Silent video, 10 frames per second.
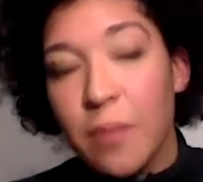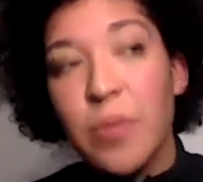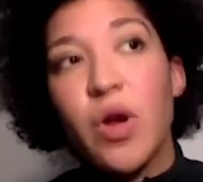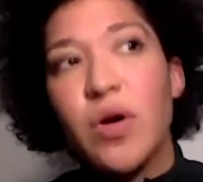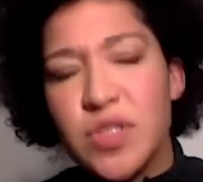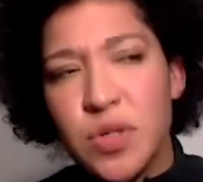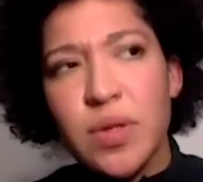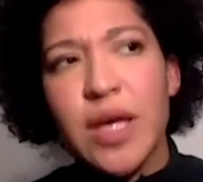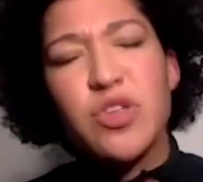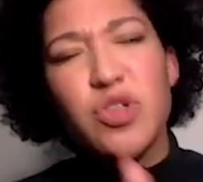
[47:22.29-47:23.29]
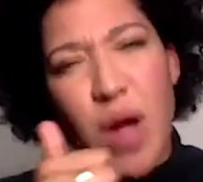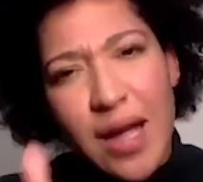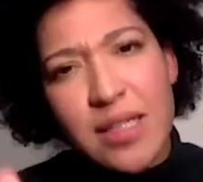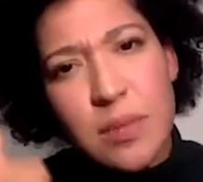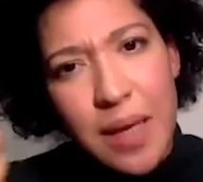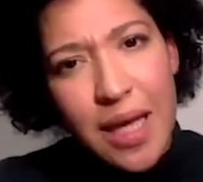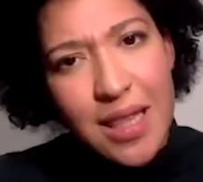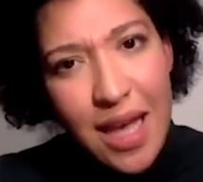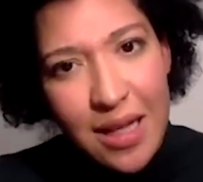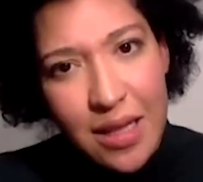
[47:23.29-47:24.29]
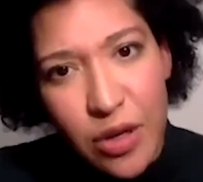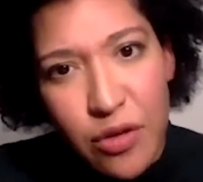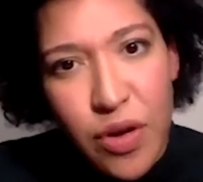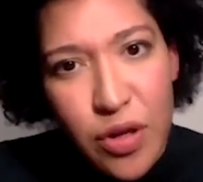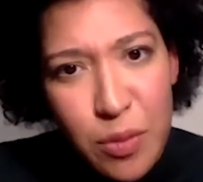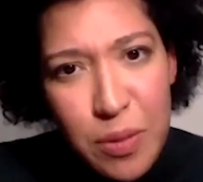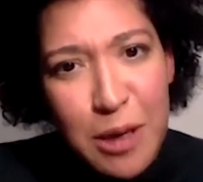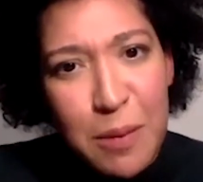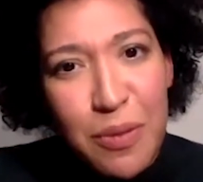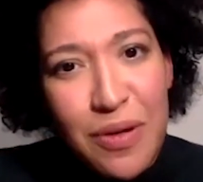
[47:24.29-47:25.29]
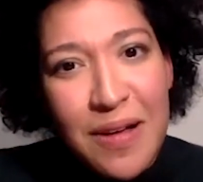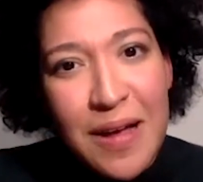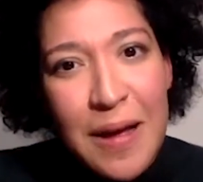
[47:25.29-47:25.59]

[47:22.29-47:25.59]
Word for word: but also like trying to make that clear for other people